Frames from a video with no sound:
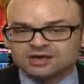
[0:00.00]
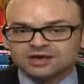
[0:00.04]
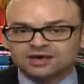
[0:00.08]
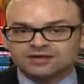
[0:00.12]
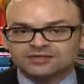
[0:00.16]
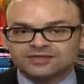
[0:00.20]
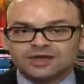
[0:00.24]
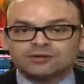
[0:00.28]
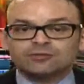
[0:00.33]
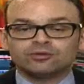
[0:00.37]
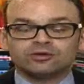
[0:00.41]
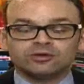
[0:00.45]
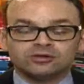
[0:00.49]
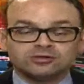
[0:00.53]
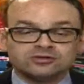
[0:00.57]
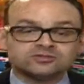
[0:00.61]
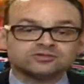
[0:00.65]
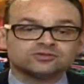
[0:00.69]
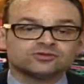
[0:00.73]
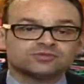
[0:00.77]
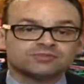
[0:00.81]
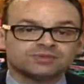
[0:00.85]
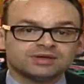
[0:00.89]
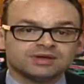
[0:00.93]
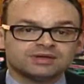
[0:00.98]
That will
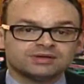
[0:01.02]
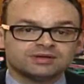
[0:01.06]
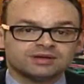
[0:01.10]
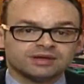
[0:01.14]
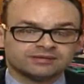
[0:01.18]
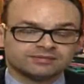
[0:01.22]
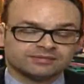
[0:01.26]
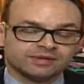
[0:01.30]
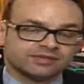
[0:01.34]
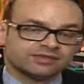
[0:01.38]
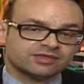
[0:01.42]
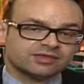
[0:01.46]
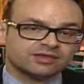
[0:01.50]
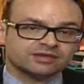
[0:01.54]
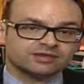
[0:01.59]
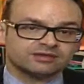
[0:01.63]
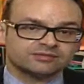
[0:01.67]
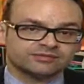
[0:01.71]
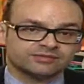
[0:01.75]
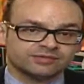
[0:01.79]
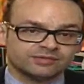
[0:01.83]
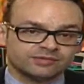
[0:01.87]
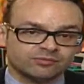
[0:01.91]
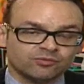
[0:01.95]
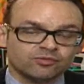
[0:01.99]
also be, I think,
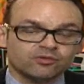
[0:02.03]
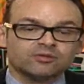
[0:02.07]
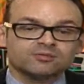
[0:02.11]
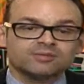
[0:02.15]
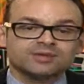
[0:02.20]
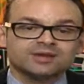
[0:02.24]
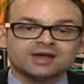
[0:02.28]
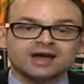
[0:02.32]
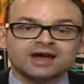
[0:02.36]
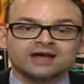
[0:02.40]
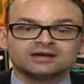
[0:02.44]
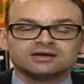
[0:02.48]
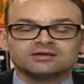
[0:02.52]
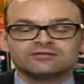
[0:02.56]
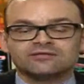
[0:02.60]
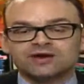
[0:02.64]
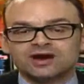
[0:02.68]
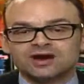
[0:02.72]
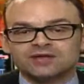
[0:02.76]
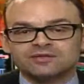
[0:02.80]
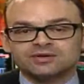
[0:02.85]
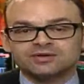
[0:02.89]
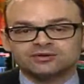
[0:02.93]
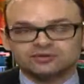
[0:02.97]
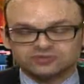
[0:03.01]
a more benign
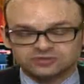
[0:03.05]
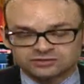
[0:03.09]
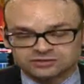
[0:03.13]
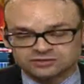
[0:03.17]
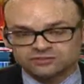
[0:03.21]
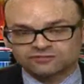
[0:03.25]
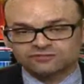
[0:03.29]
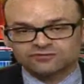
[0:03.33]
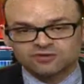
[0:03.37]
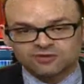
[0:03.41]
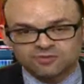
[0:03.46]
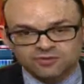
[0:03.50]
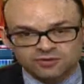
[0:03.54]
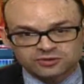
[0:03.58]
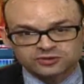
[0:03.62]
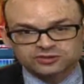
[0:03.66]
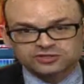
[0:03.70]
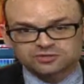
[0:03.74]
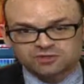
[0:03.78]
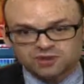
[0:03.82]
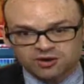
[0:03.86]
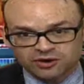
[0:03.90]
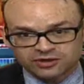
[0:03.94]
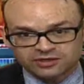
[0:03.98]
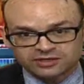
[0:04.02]
environment also for
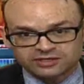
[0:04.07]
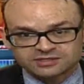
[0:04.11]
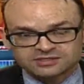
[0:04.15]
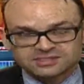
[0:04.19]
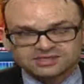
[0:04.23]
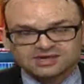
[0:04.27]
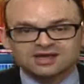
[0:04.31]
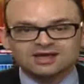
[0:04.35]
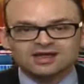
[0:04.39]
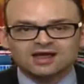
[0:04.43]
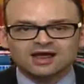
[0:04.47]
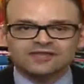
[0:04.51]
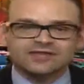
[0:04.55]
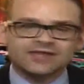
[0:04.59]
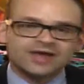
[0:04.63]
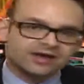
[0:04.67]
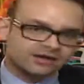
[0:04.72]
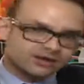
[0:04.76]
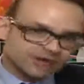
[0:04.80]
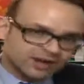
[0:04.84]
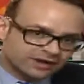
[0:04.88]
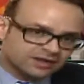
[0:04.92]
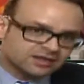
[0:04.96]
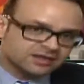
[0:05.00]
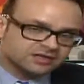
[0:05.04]
emerging markets. And
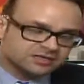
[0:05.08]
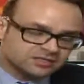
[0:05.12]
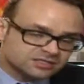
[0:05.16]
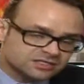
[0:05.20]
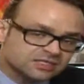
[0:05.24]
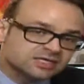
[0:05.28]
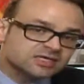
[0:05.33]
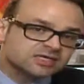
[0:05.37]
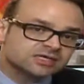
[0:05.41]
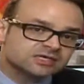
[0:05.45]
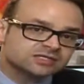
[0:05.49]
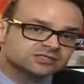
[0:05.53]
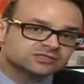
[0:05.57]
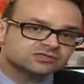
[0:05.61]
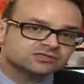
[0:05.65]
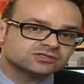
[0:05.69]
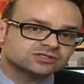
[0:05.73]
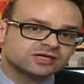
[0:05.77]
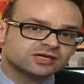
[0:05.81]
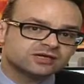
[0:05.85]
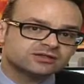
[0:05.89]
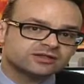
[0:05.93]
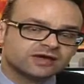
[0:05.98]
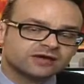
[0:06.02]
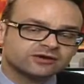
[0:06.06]
that, indeed, as you
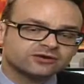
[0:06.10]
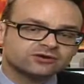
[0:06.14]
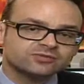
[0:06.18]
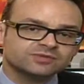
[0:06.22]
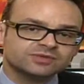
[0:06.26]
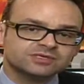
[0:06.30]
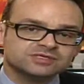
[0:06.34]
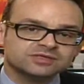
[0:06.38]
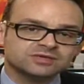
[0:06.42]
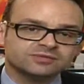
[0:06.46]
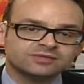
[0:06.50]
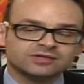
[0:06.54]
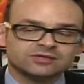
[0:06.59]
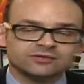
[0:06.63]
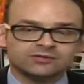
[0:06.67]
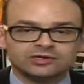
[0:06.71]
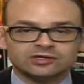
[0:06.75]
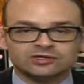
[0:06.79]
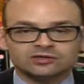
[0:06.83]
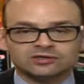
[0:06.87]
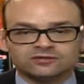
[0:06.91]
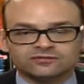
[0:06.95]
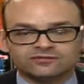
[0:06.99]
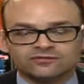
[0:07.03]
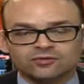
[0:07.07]
say, that could be something that we
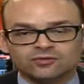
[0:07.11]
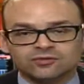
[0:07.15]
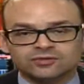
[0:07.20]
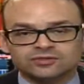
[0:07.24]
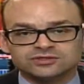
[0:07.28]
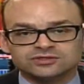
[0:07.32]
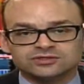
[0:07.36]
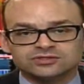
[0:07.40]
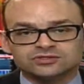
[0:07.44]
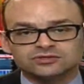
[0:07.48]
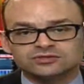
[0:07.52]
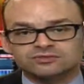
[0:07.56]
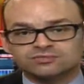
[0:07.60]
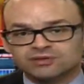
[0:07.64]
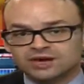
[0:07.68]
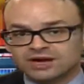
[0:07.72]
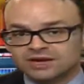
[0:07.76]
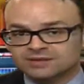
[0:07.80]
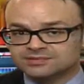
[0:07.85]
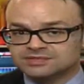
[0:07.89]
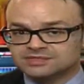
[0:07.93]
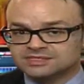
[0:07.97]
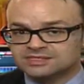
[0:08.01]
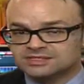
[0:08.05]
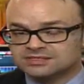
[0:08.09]
could look forward to
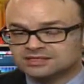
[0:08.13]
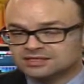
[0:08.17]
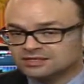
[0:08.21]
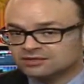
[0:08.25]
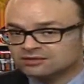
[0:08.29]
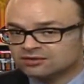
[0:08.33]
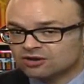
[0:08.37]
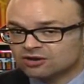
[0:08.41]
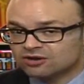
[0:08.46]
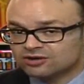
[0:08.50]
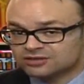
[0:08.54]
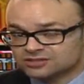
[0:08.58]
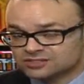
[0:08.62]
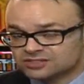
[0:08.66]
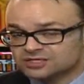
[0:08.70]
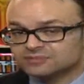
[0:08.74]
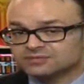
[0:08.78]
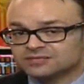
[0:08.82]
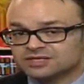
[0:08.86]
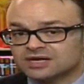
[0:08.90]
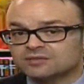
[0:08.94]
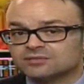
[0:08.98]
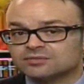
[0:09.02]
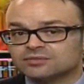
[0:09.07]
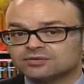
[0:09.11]
perhaps in August,
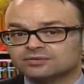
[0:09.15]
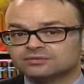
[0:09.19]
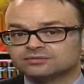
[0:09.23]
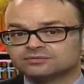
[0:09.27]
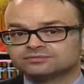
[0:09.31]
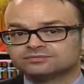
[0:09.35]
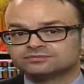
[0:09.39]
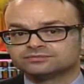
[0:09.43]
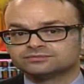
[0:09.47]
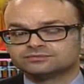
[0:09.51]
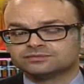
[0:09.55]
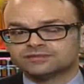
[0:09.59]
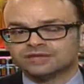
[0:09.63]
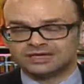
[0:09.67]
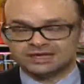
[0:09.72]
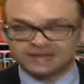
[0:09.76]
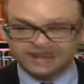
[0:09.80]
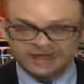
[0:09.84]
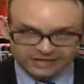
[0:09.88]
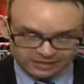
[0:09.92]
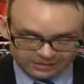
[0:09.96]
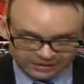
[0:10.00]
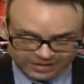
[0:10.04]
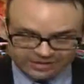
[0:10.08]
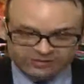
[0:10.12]
September,
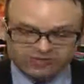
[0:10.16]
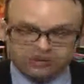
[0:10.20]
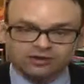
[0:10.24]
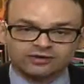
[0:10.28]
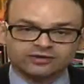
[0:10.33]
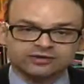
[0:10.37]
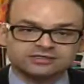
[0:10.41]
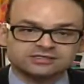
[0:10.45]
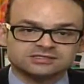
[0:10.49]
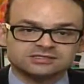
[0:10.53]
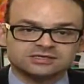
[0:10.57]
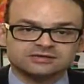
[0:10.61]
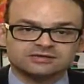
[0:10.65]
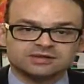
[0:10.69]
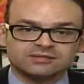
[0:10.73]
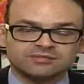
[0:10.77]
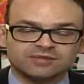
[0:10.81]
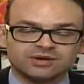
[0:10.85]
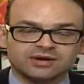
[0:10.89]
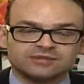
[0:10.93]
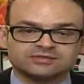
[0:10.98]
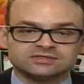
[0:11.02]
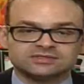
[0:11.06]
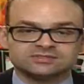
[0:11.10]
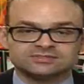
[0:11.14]
late August, and then
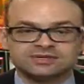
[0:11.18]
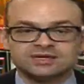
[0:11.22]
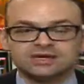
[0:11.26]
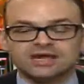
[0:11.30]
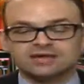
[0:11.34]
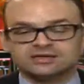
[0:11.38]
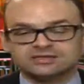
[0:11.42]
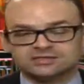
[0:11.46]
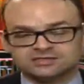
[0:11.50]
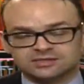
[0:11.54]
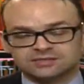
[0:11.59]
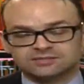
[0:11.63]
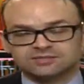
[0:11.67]
perhaps mid-end of